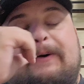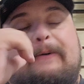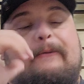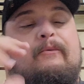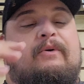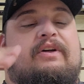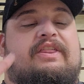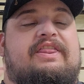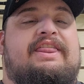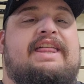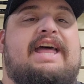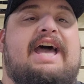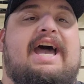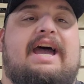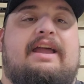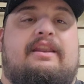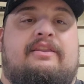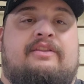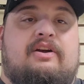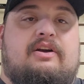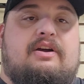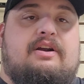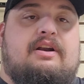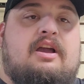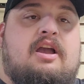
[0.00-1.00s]
with that,
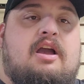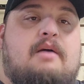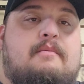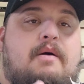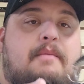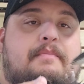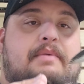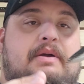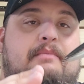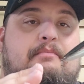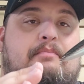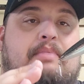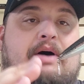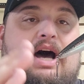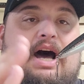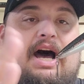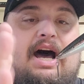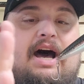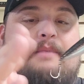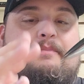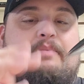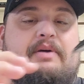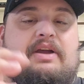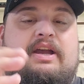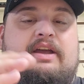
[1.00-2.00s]
they're going to come up and
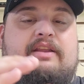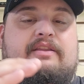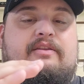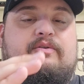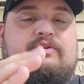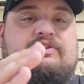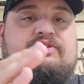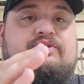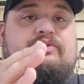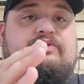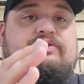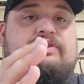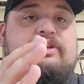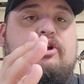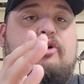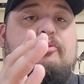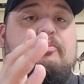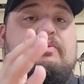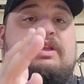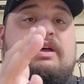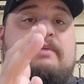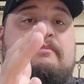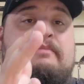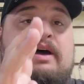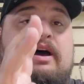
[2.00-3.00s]
pop, and then as soon as they
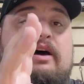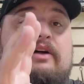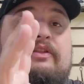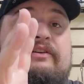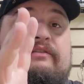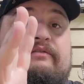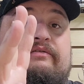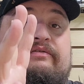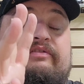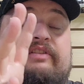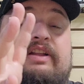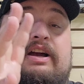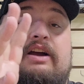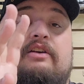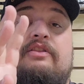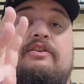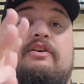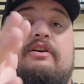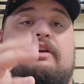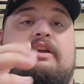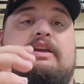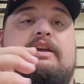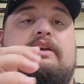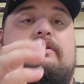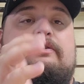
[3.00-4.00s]
open that mouth and flare their
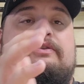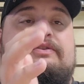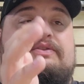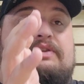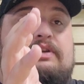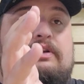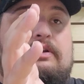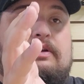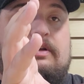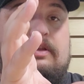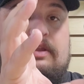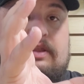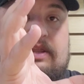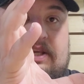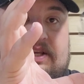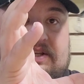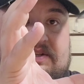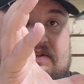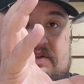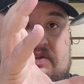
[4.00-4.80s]
gills, this